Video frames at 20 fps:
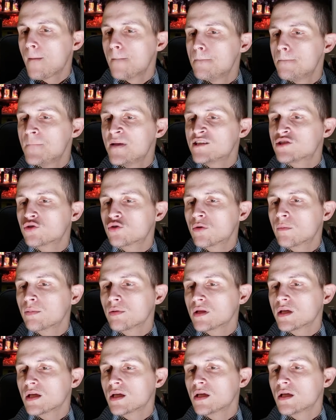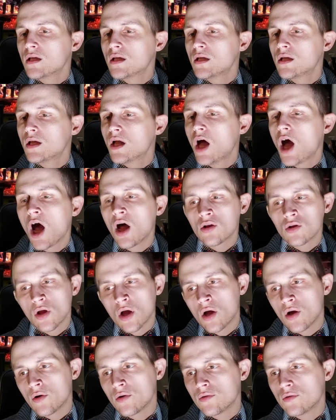Miserably
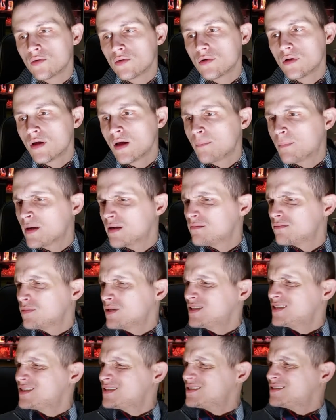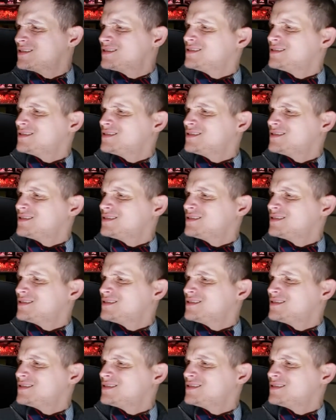alone. But what?